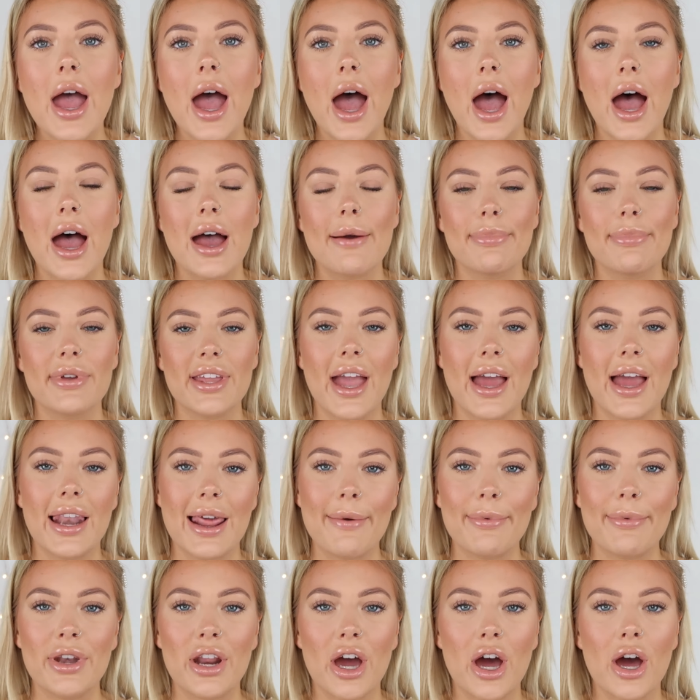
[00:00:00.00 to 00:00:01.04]
But yeah,
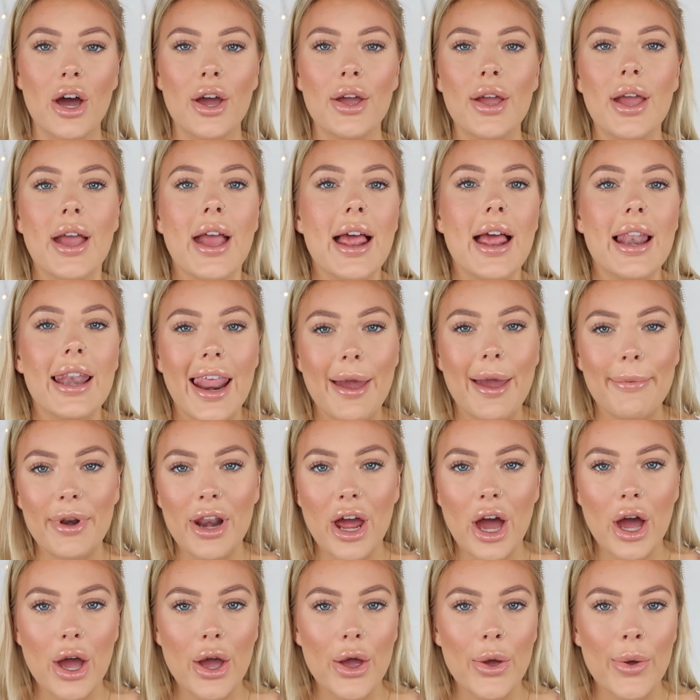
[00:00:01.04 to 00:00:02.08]
let me know. Let me
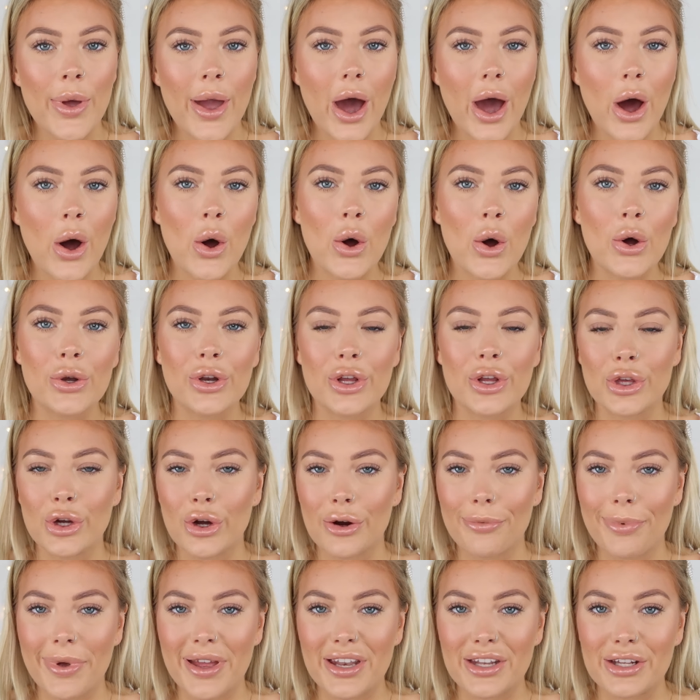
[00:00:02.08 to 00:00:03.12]
know on your
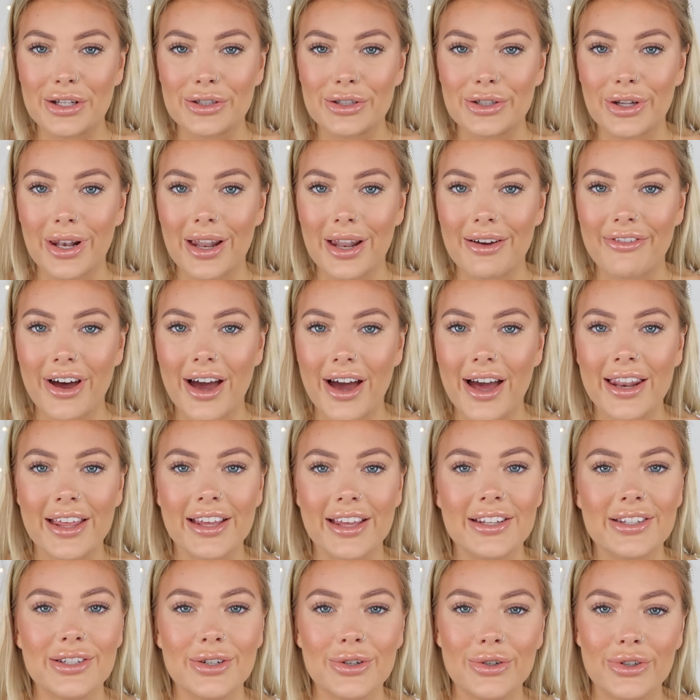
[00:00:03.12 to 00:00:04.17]
opinions on Love
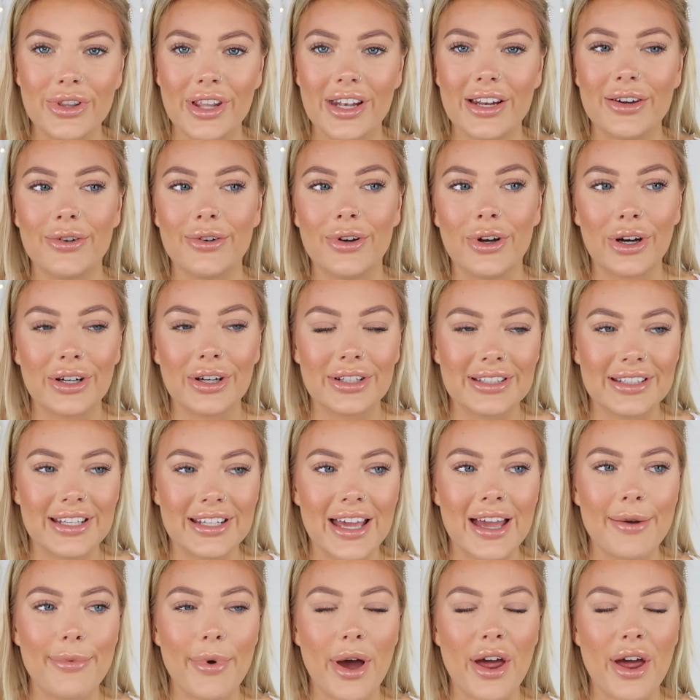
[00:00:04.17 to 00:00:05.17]
Island, or the little gossip.